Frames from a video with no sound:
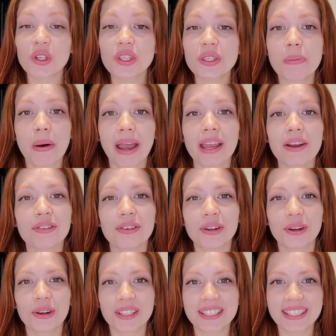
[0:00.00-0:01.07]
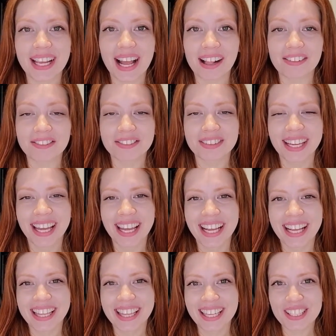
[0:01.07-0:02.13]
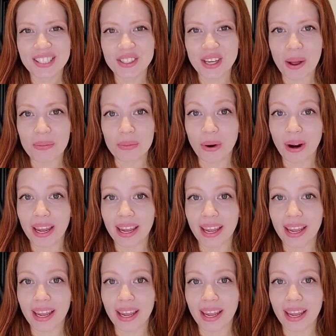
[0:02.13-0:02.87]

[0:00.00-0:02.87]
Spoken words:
just buying for yourself, let's jump right